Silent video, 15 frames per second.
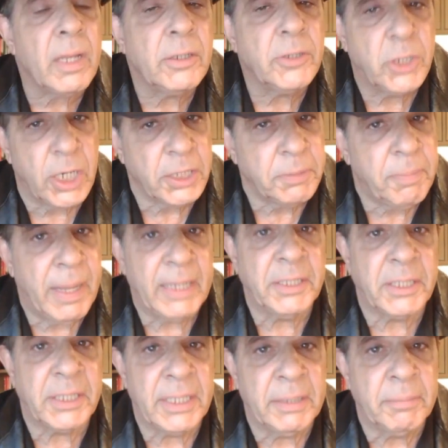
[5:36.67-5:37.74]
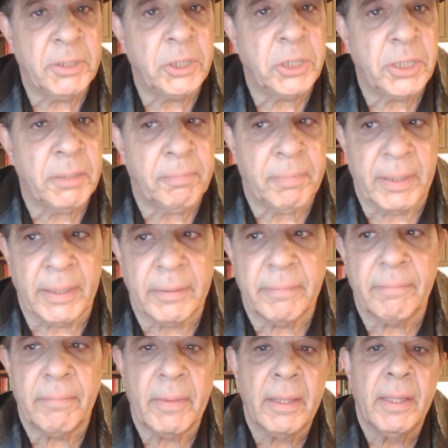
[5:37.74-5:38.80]
Just pay semen shipping.
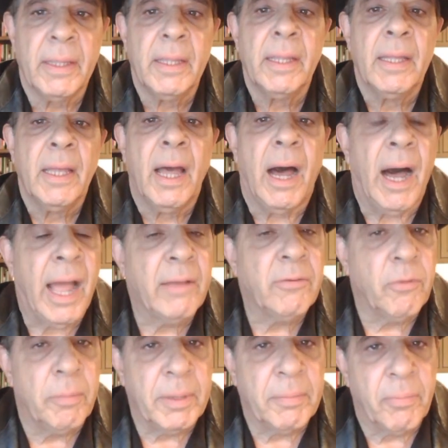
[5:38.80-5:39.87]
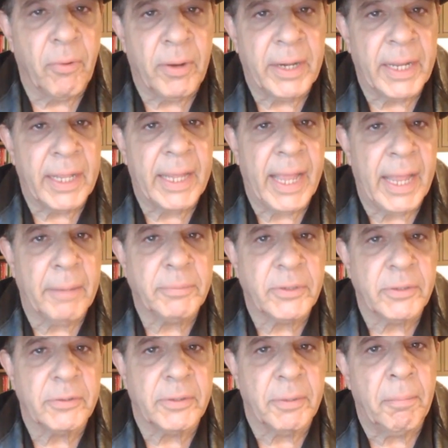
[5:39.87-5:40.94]
I will be breeding
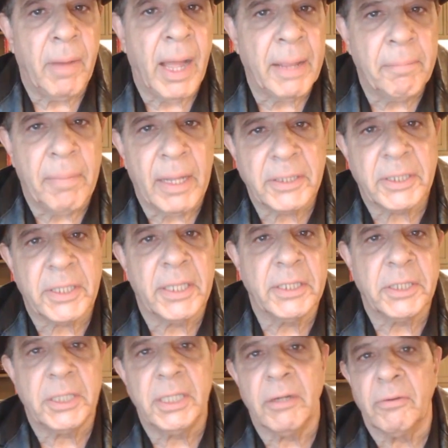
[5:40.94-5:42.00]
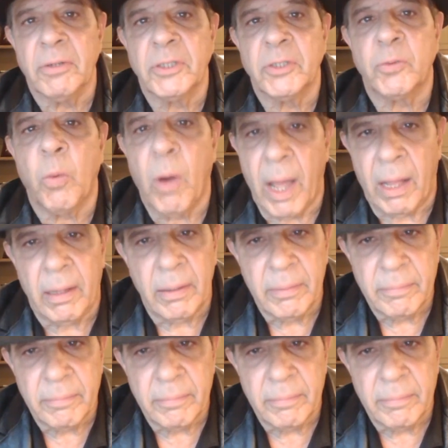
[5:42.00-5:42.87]
hamster to my best this year as well.